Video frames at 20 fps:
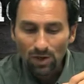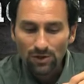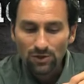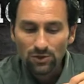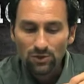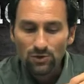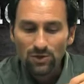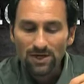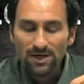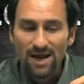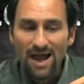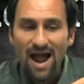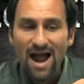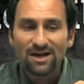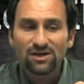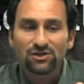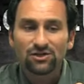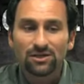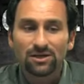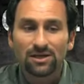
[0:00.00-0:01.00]
you can
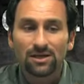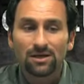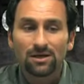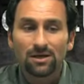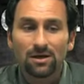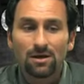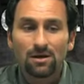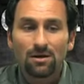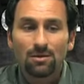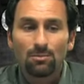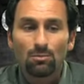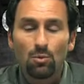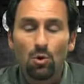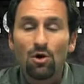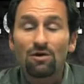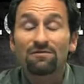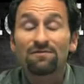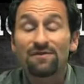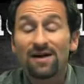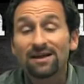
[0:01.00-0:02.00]
actually
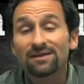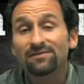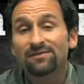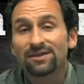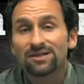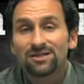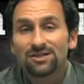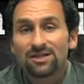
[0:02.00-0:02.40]
more effectively